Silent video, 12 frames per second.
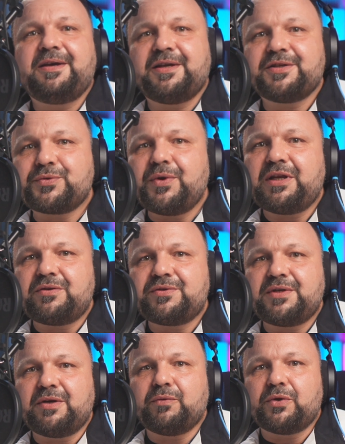It's great to
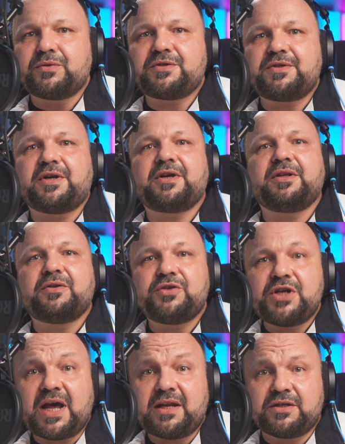see Rode starting to
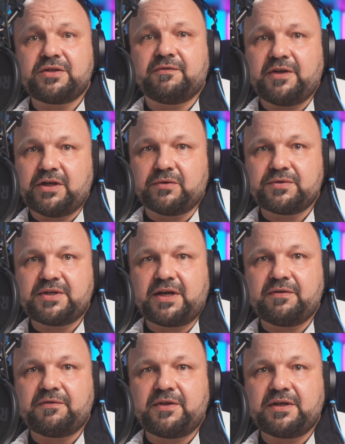challenge the video side
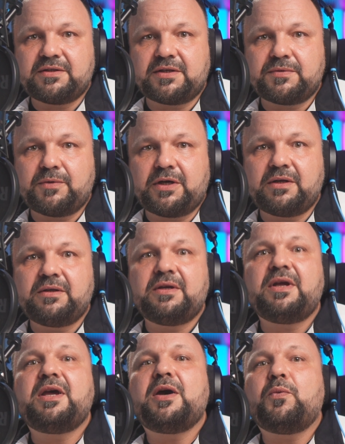of things as well,
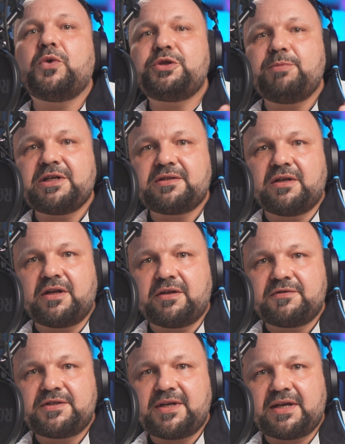which makes a lot of
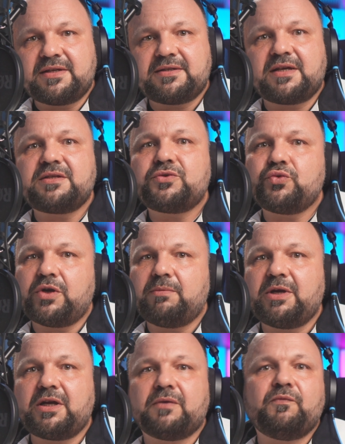sense as
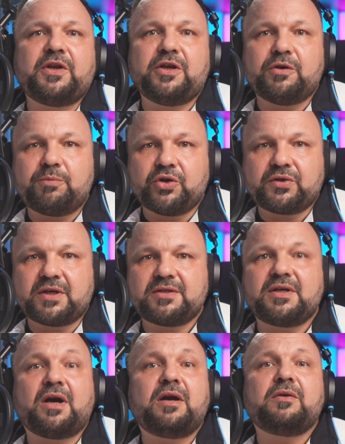streaming and video podcasts
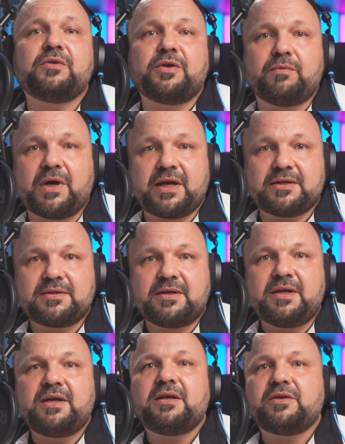are on the rise.
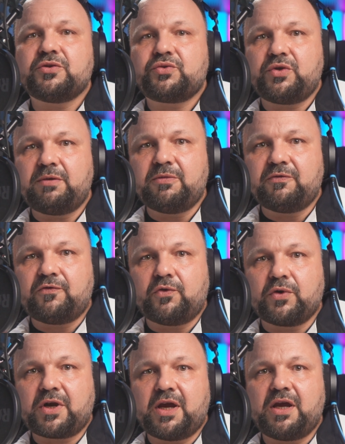The Streamer
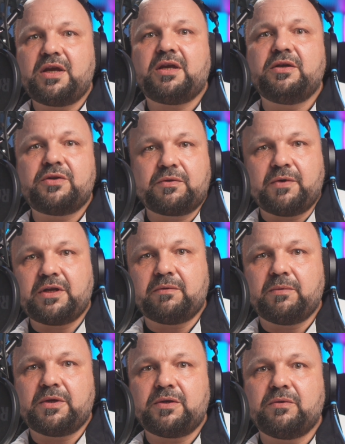4K integrated
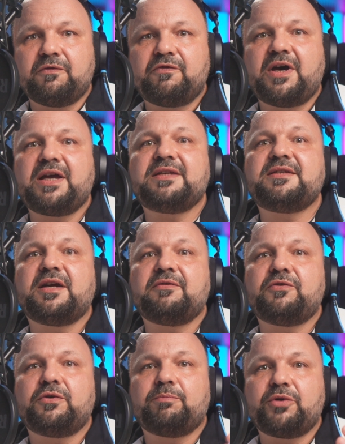with Unify is
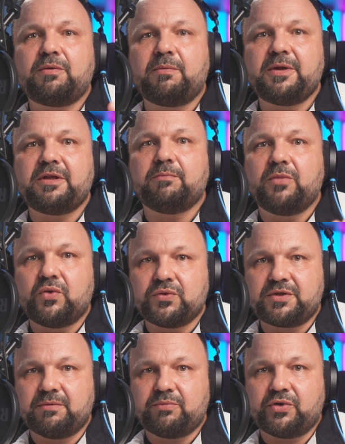therefore probably the
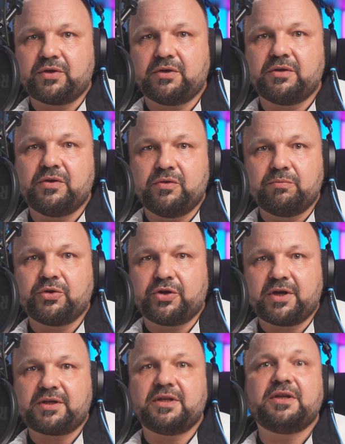most important new
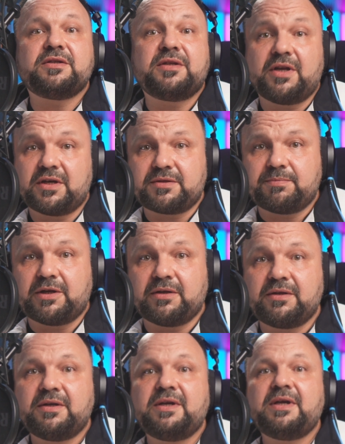product in this announcement